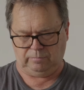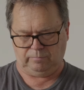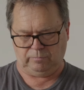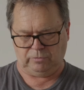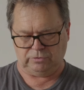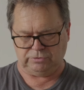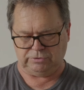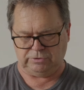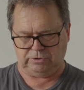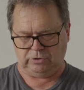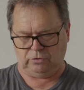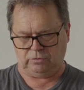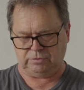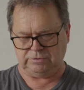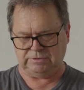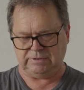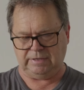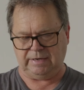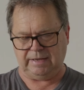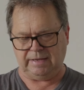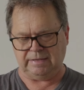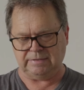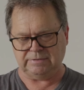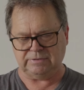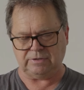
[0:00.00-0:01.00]
most of the odds and
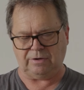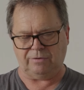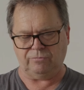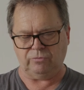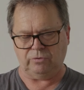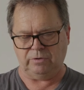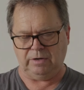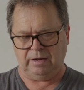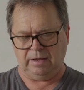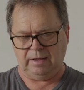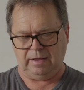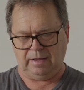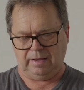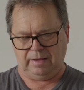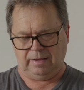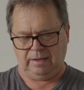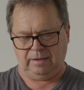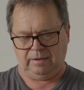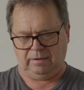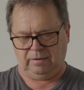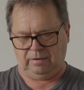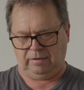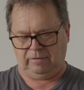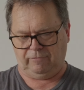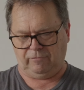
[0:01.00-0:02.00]
ends. I would,
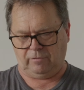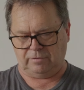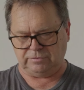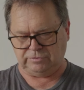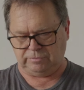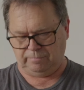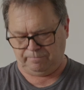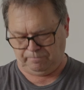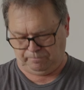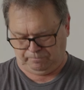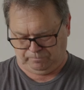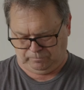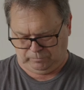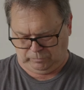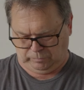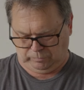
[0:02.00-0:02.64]
if I was to